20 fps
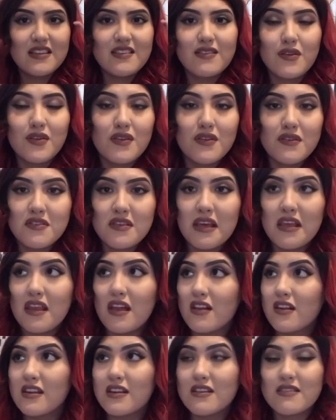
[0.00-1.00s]
so they'll say
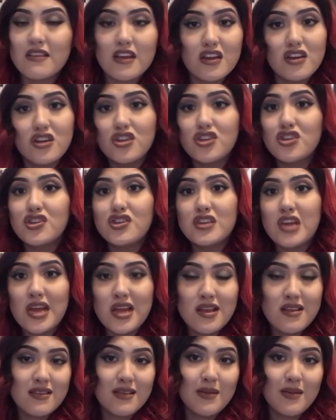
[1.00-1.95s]
that there's, like, 100 days.